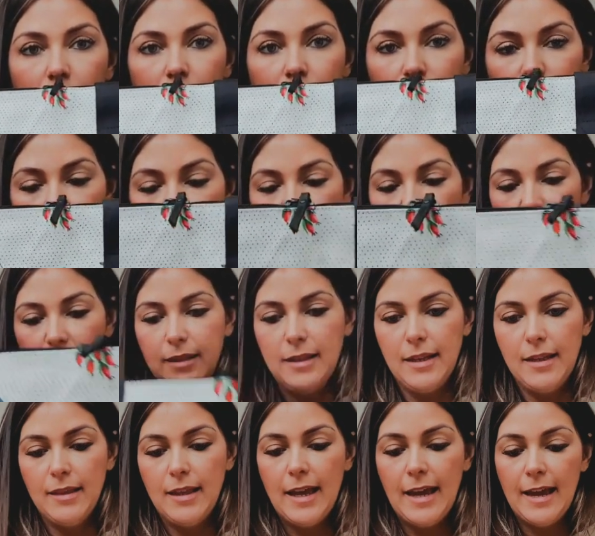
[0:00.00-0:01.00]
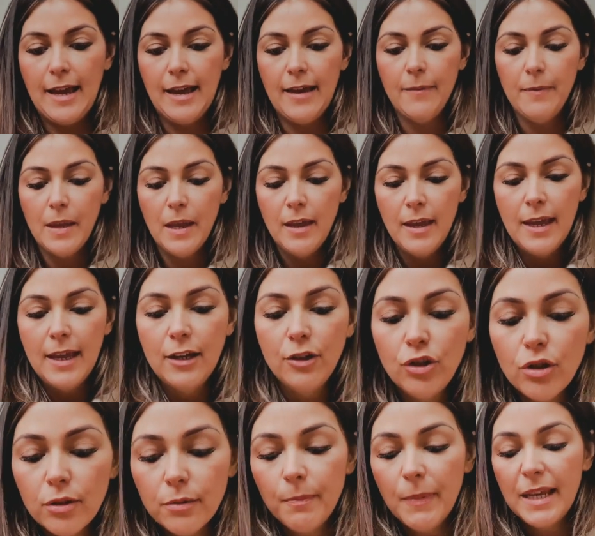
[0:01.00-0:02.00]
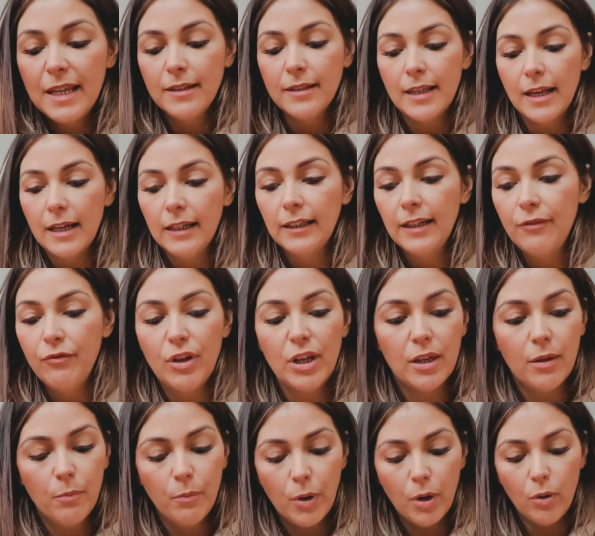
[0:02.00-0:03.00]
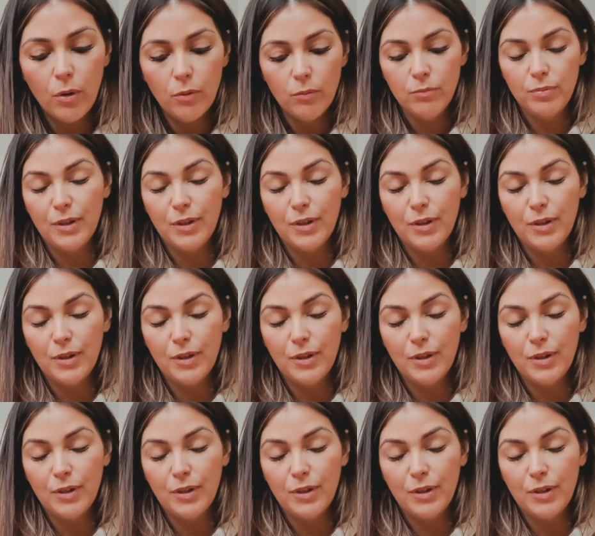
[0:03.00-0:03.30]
So that's it there. It just means that Olivia can put,